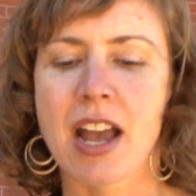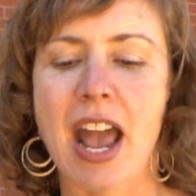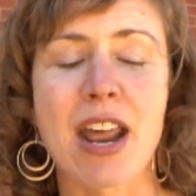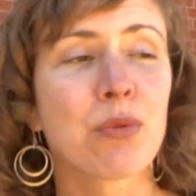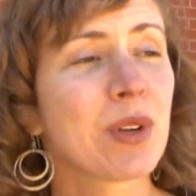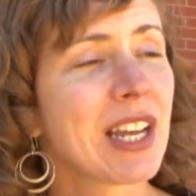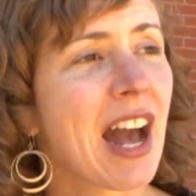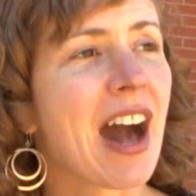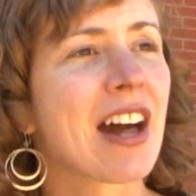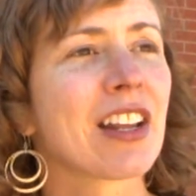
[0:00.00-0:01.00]
And we
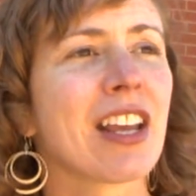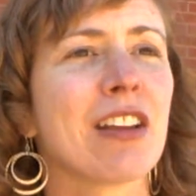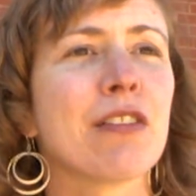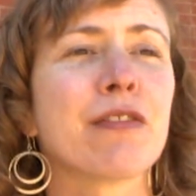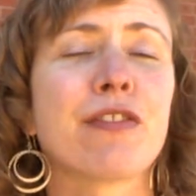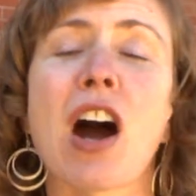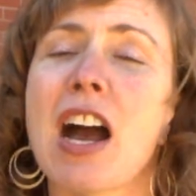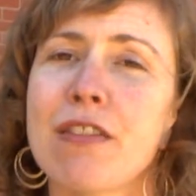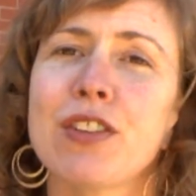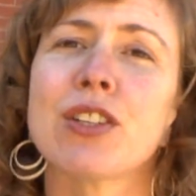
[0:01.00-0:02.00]
had a
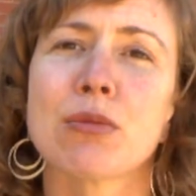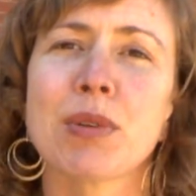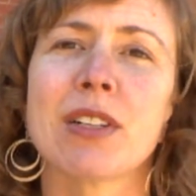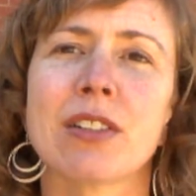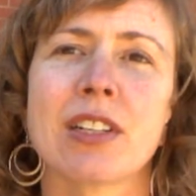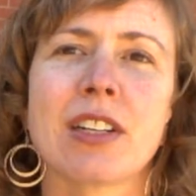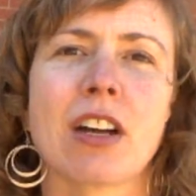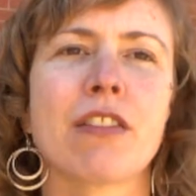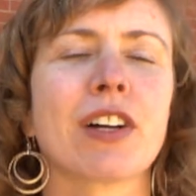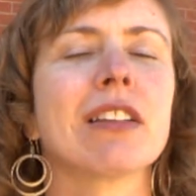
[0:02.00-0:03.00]
5-year
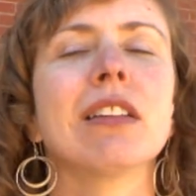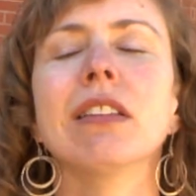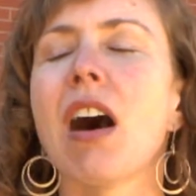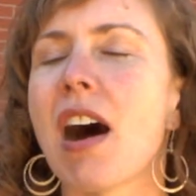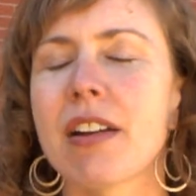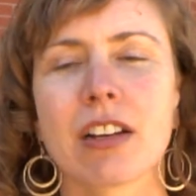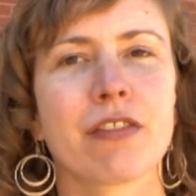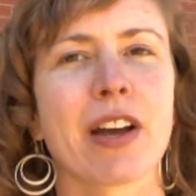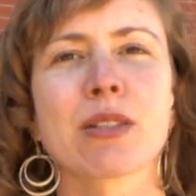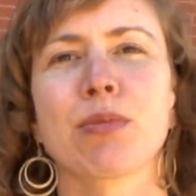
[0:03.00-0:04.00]
period of a lot
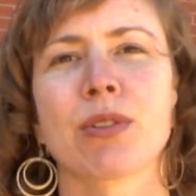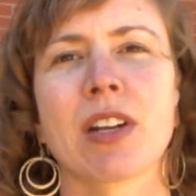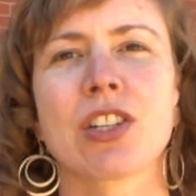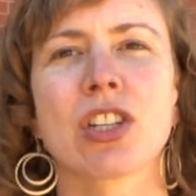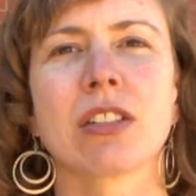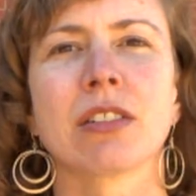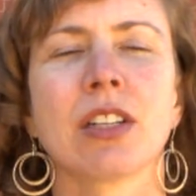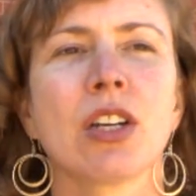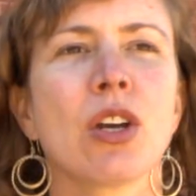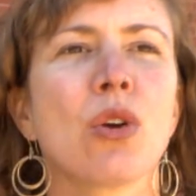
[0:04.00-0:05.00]
of exploration.
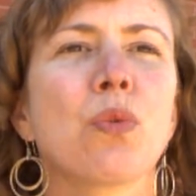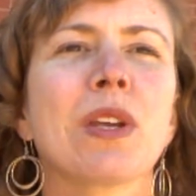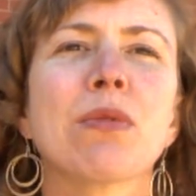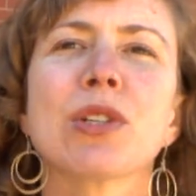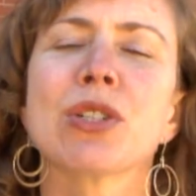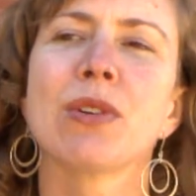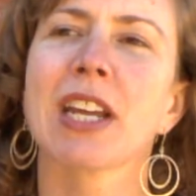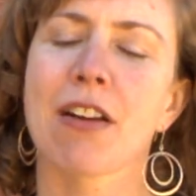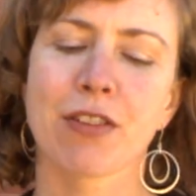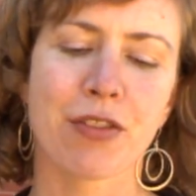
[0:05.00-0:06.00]
We were
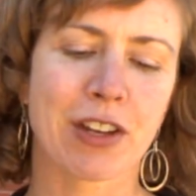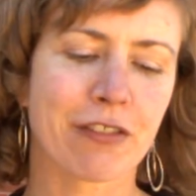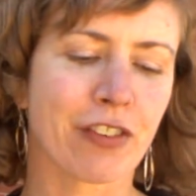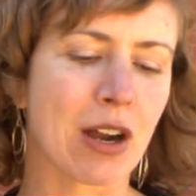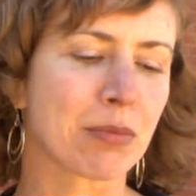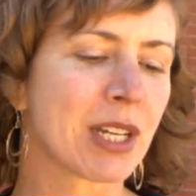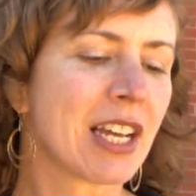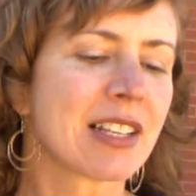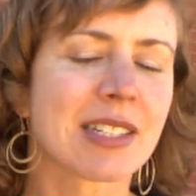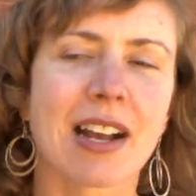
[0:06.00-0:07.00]
doing everything from
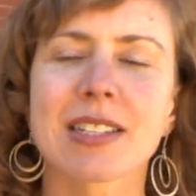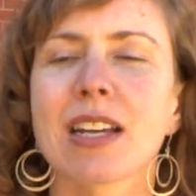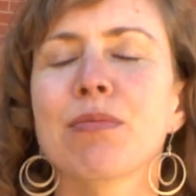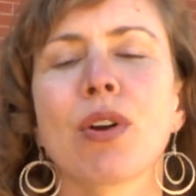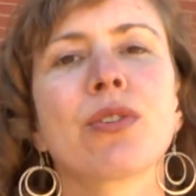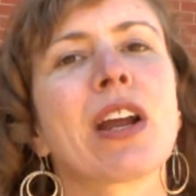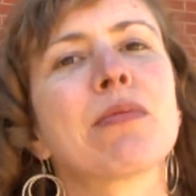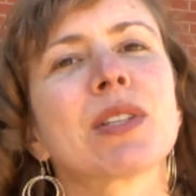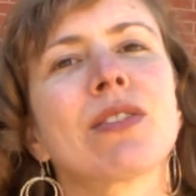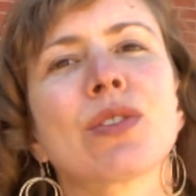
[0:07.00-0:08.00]
sex ed
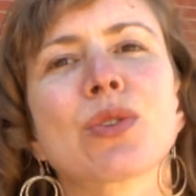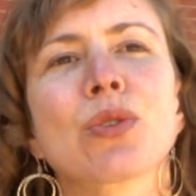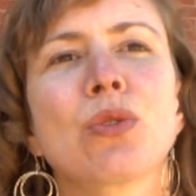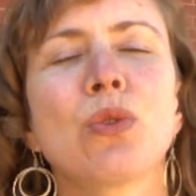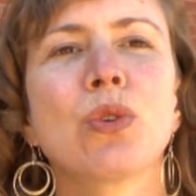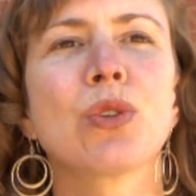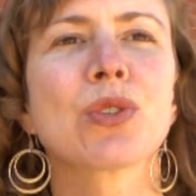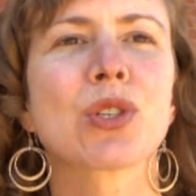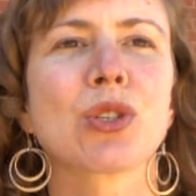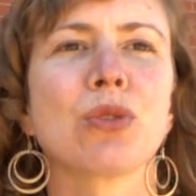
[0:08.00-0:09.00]
programs in the
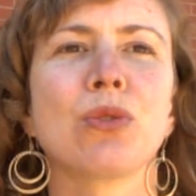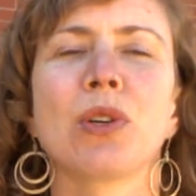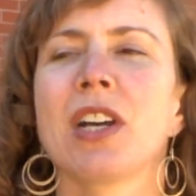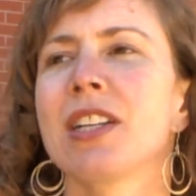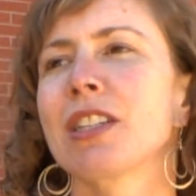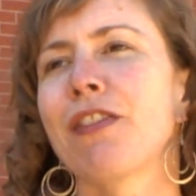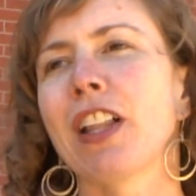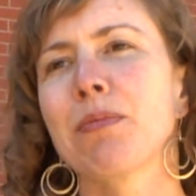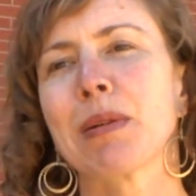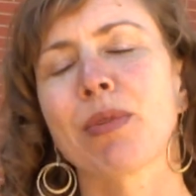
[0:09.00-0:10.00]
schools to
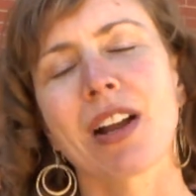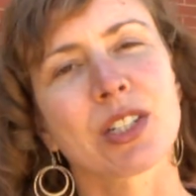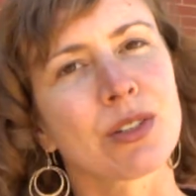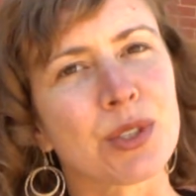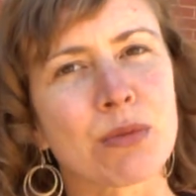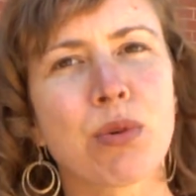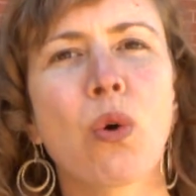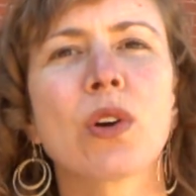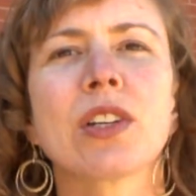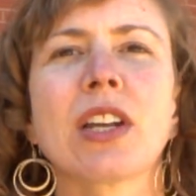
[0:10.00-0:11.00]
developing practical
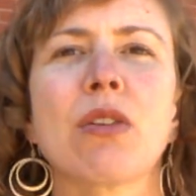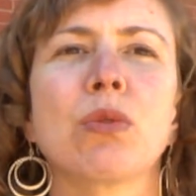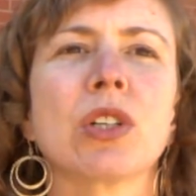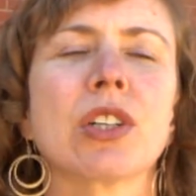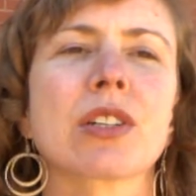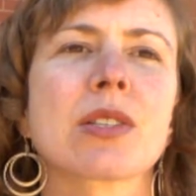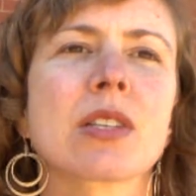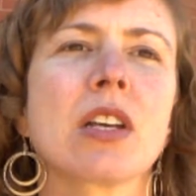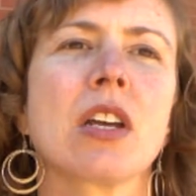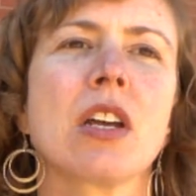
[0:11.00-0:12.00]
support
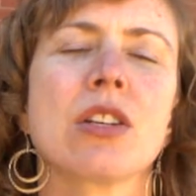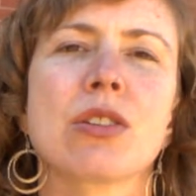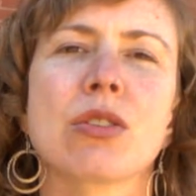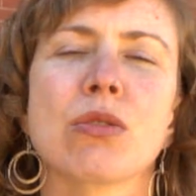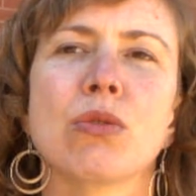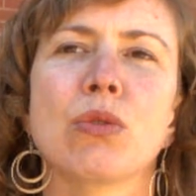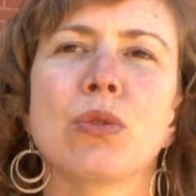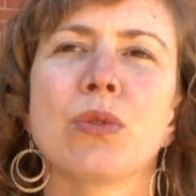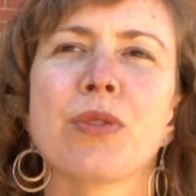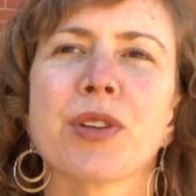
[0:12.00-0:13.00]
networks
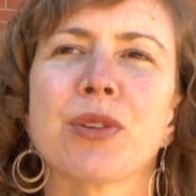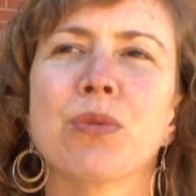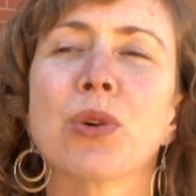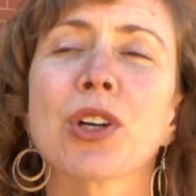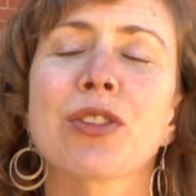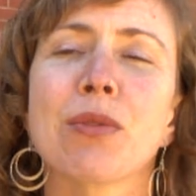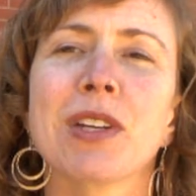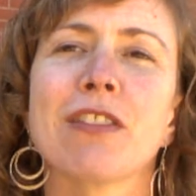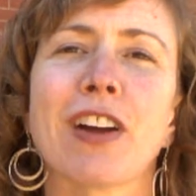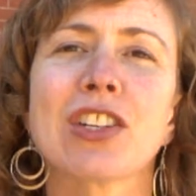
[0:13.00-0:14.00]
to the work that
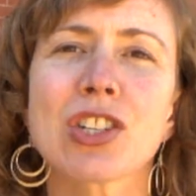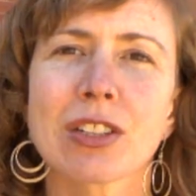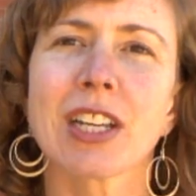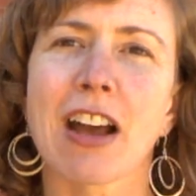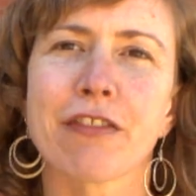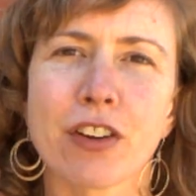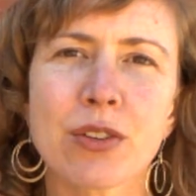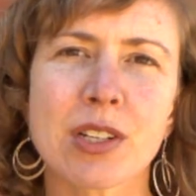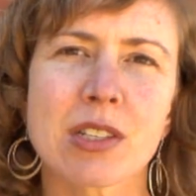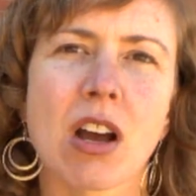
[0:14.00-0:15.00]
we eventually have
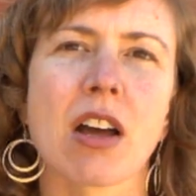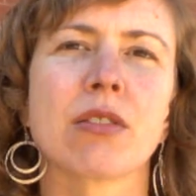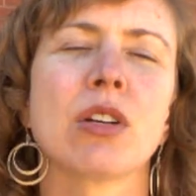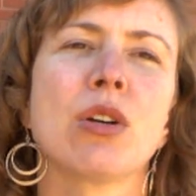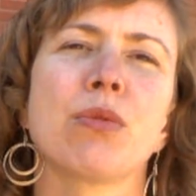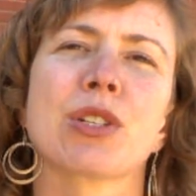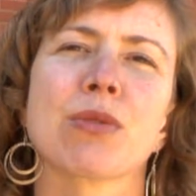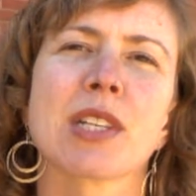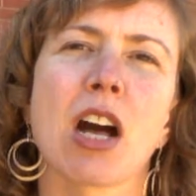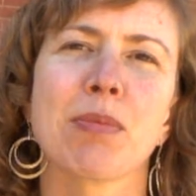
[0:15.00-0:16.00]
focused on, which
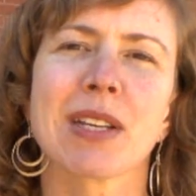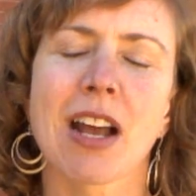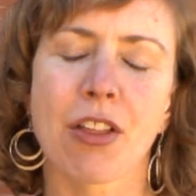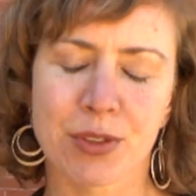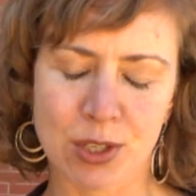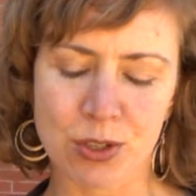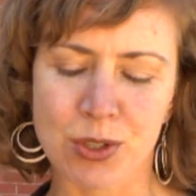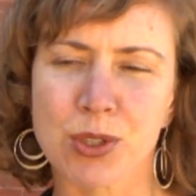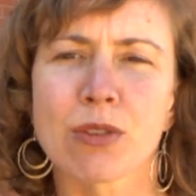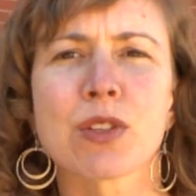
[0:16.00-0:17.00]
was helping health and
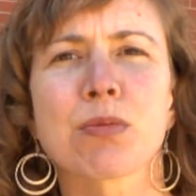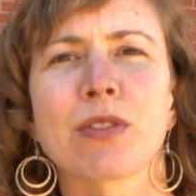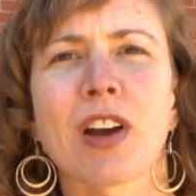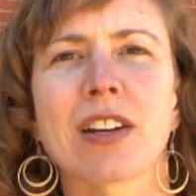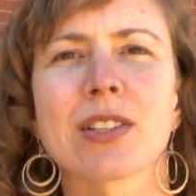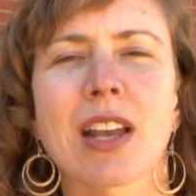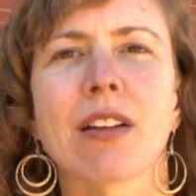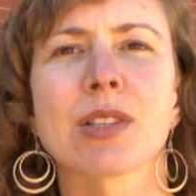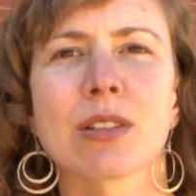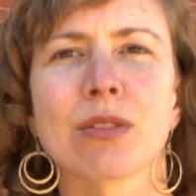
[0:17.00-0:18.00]
social service providers
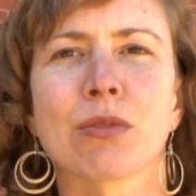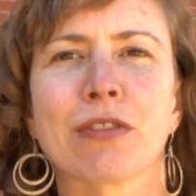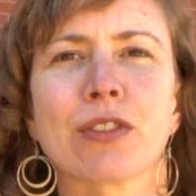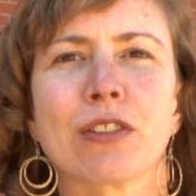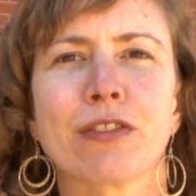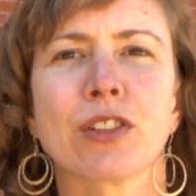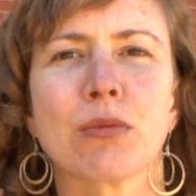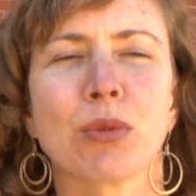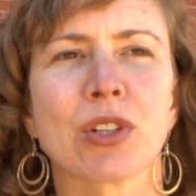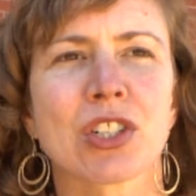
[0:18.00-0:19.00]
counsel and refer for
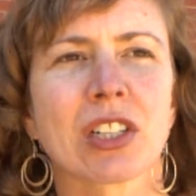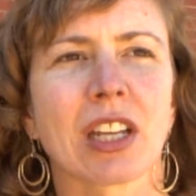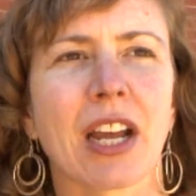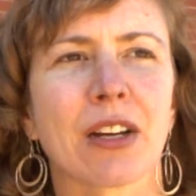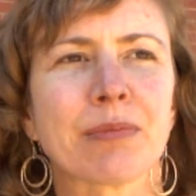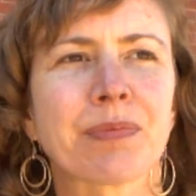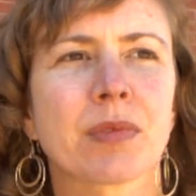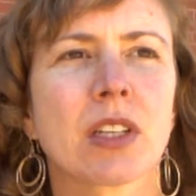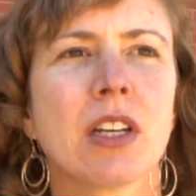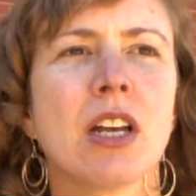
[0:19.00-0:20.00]
abortion care.
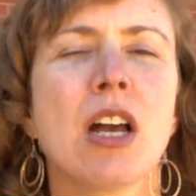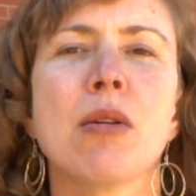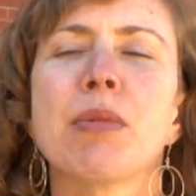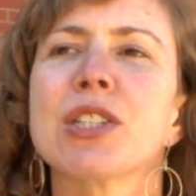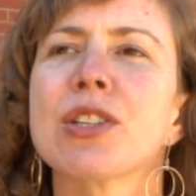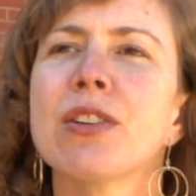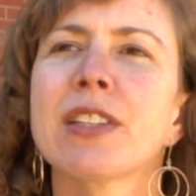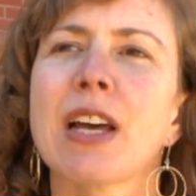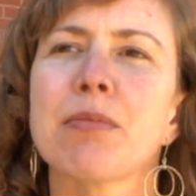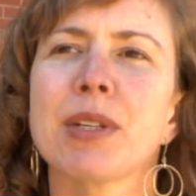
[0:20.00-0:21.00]
But
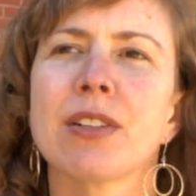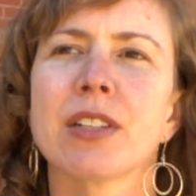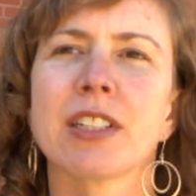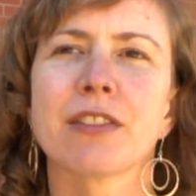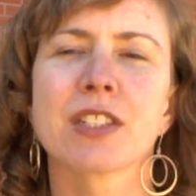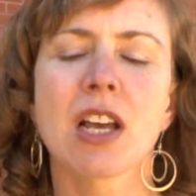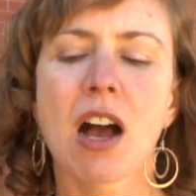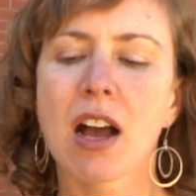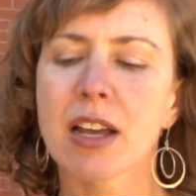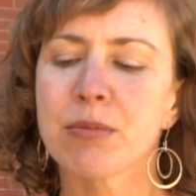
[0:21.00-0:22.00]
during that period of
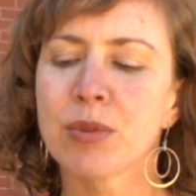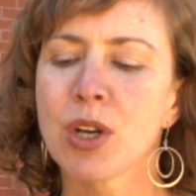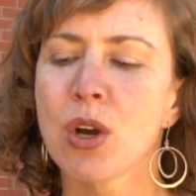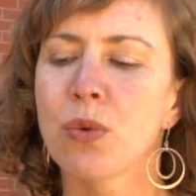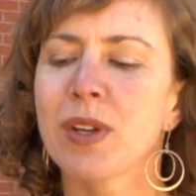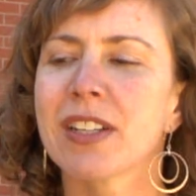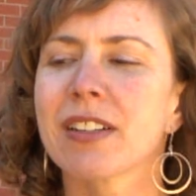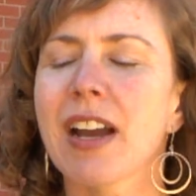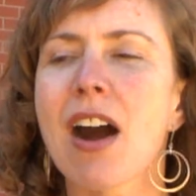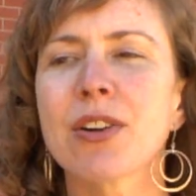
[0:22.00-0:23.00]
time, we
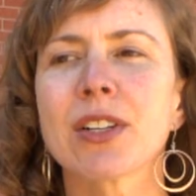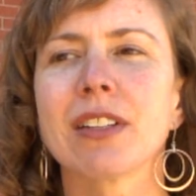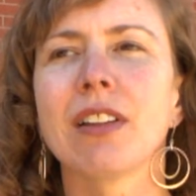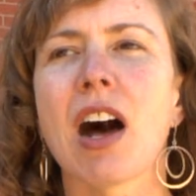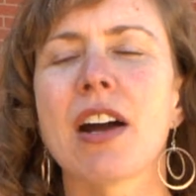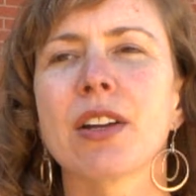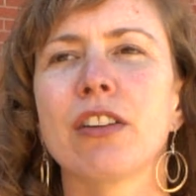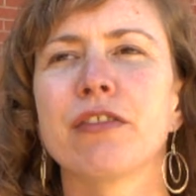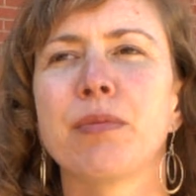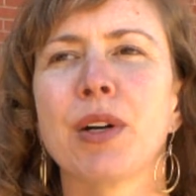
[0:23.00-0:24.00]
encountered a lot
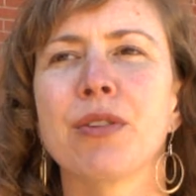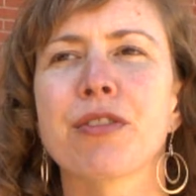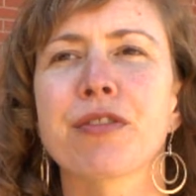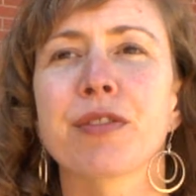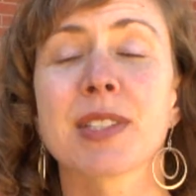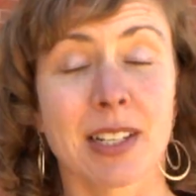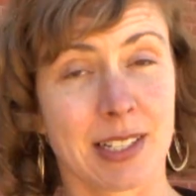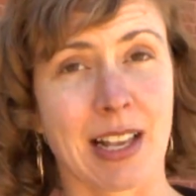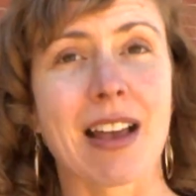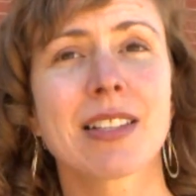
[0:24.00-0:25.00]
of both
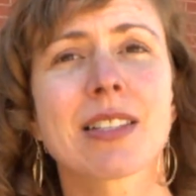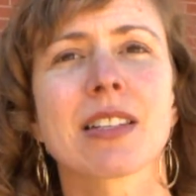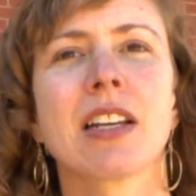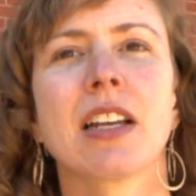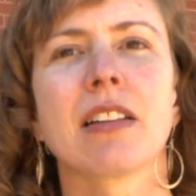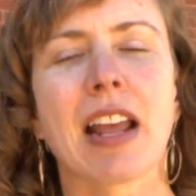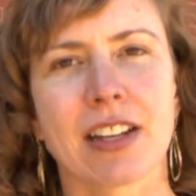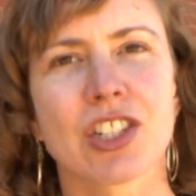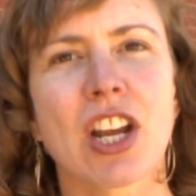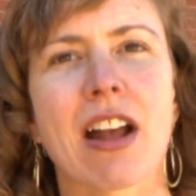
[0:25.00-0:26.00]
success
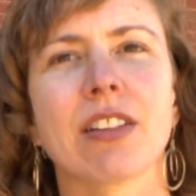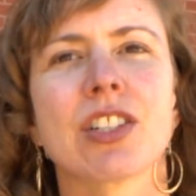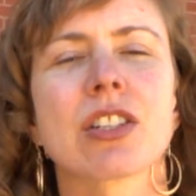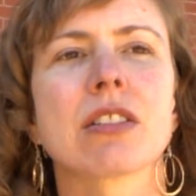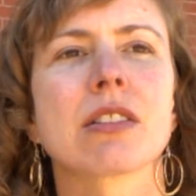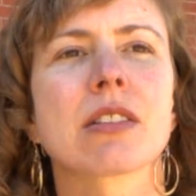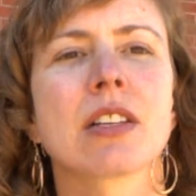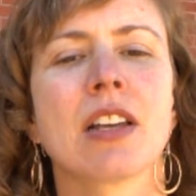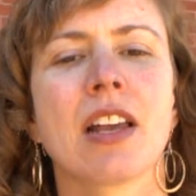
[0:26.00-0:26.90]
and challenges.